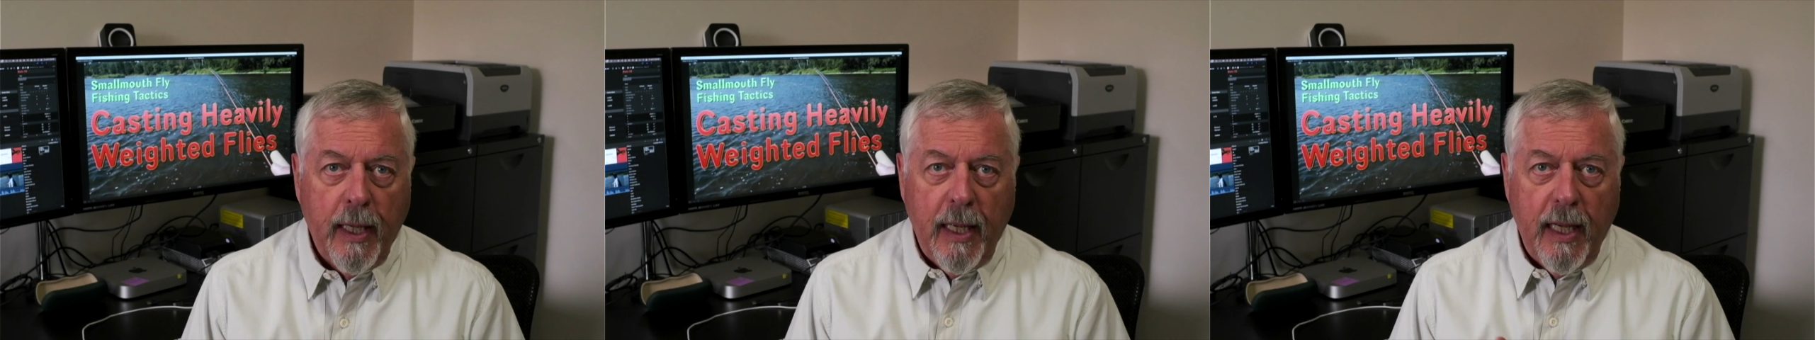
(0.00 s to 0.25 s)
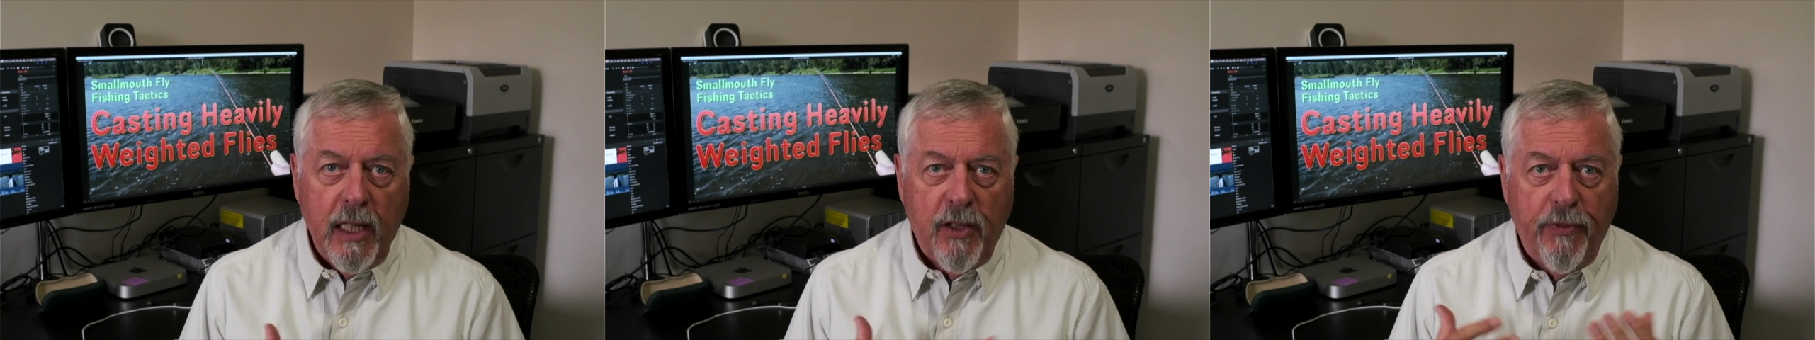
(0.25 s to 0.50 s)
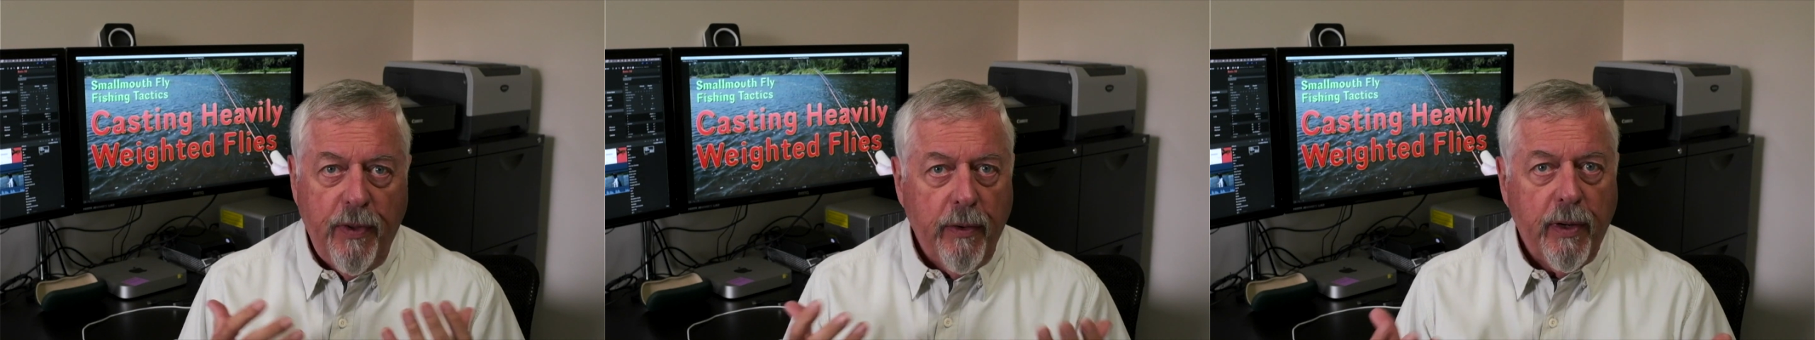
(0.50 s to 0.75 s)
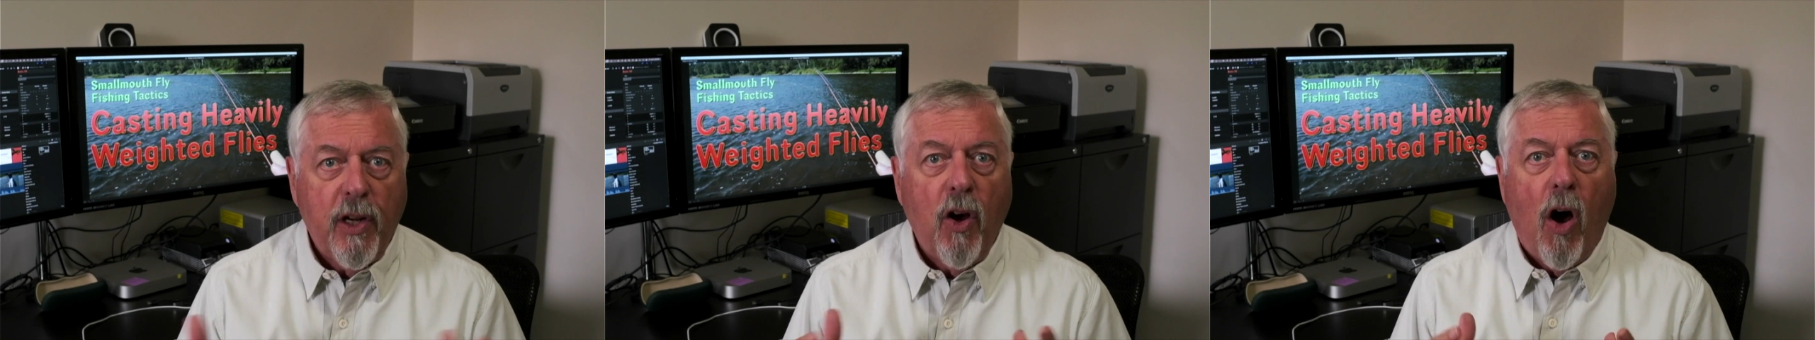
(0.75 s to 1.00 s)
It's
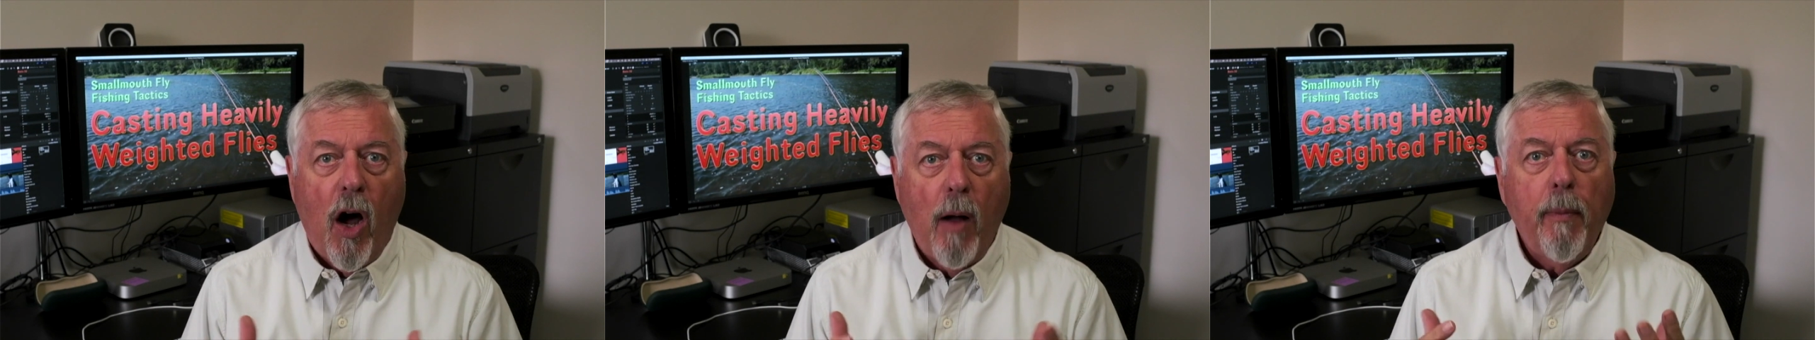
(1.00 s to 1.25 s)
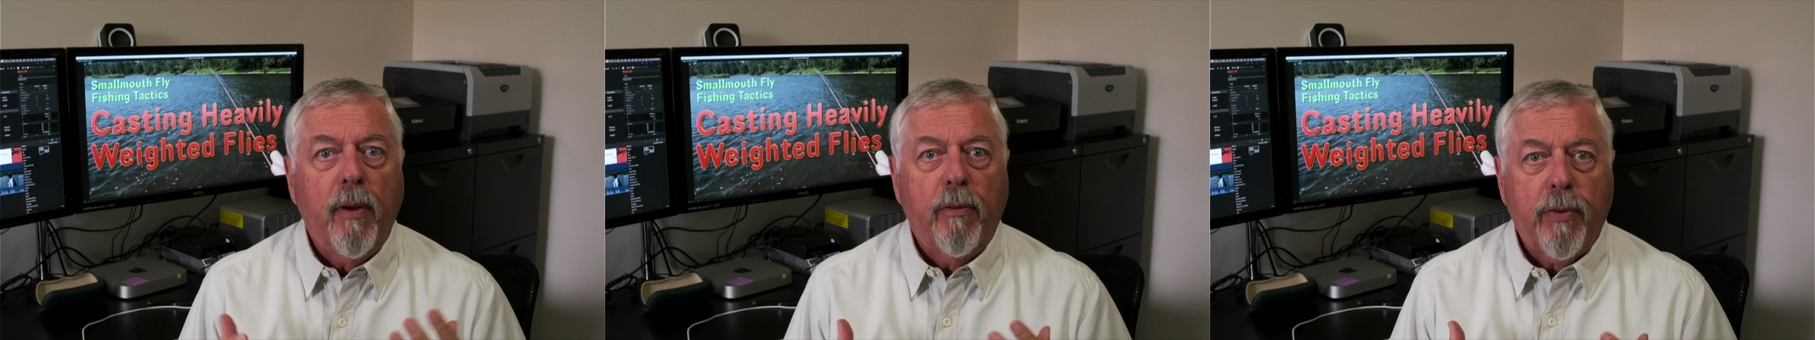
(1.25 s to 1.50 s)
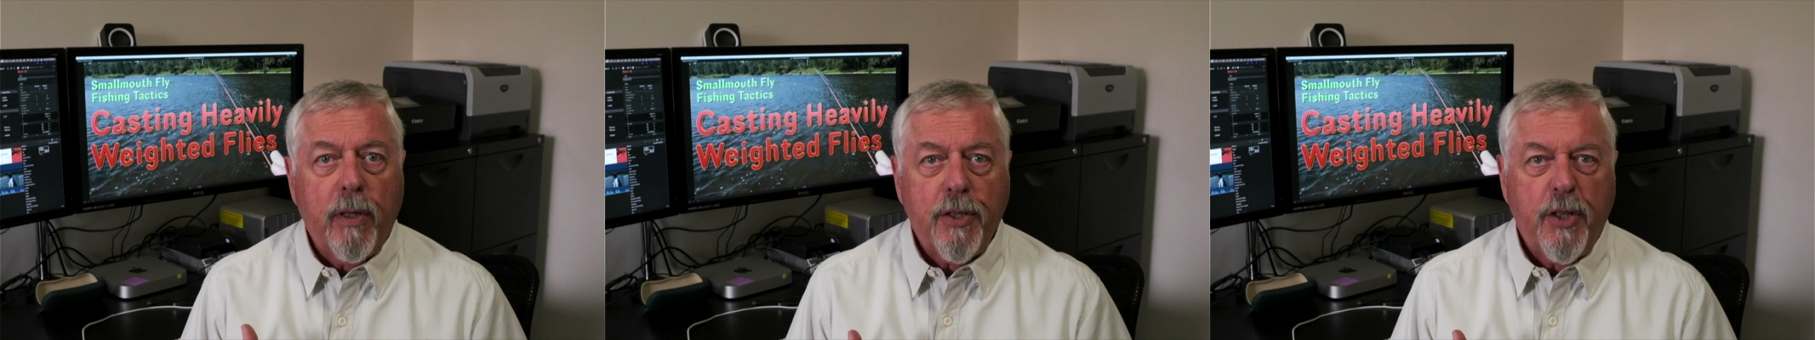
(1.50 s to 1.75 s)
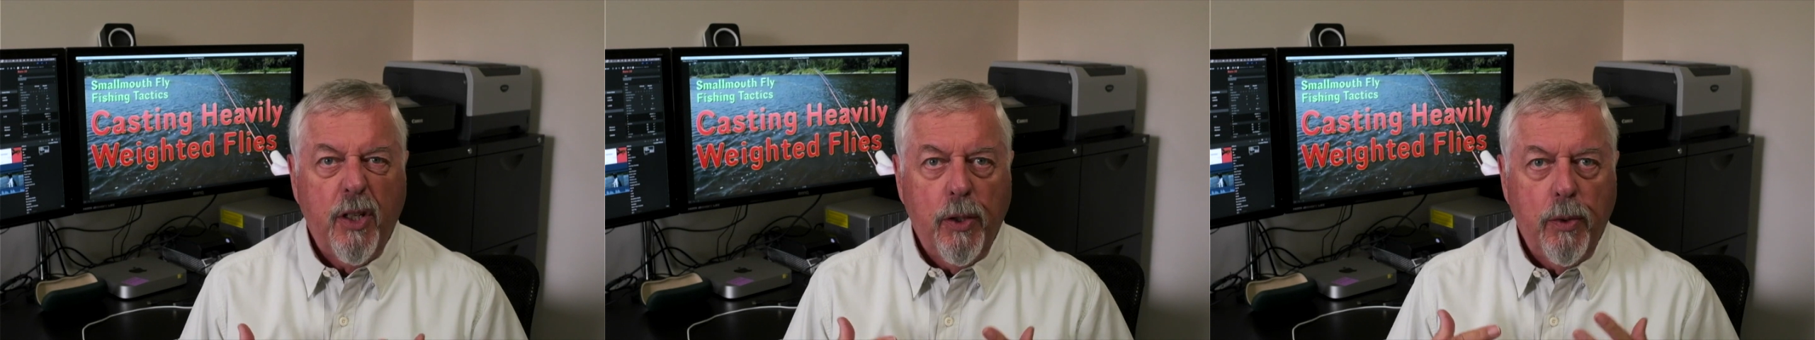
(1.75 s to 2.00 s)
very common for us
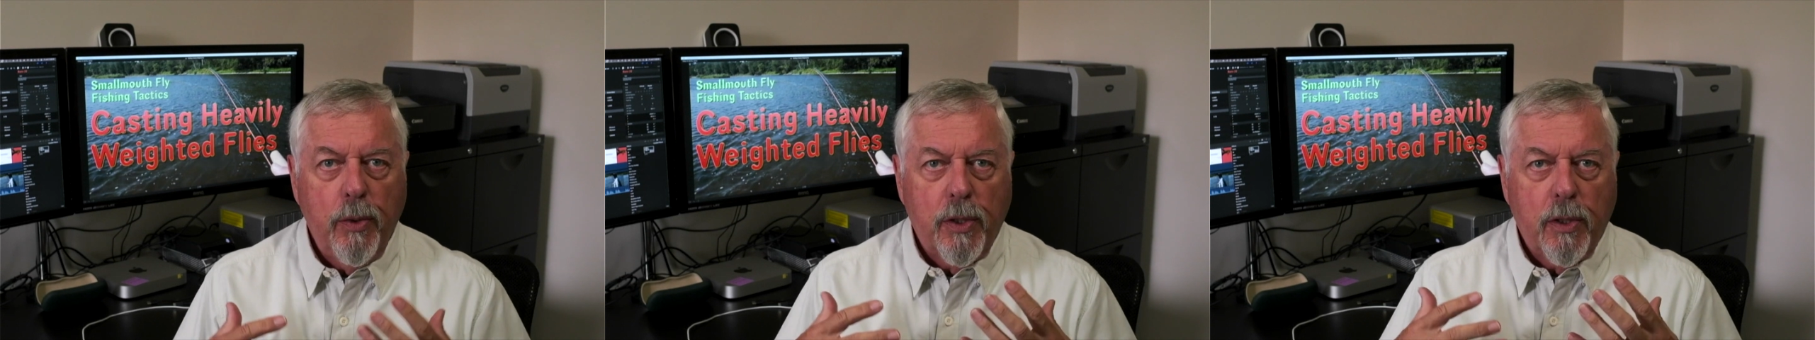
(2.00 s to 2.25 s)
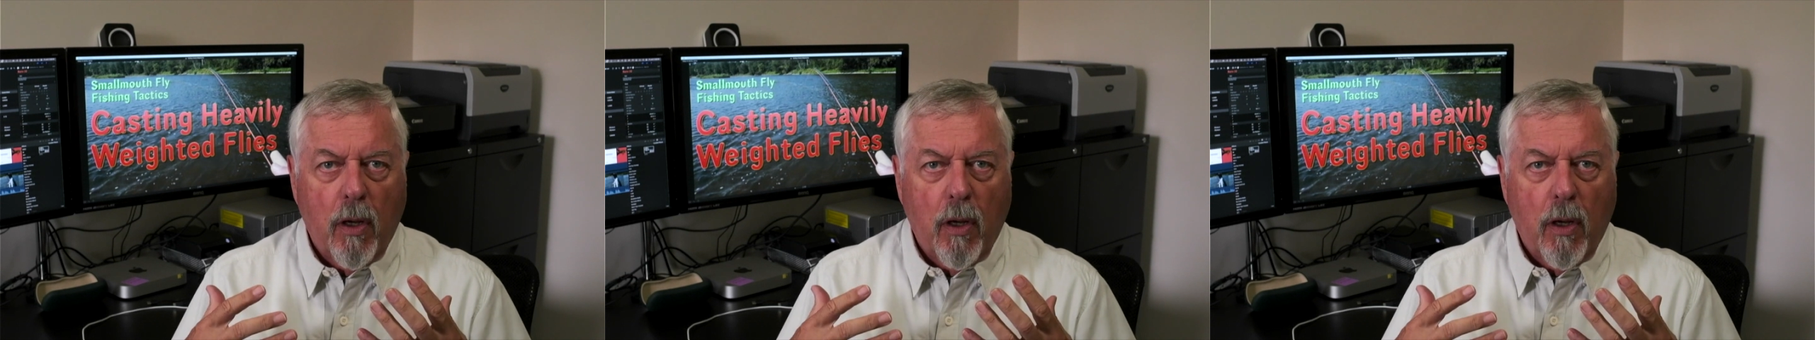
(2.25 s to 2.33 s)
to use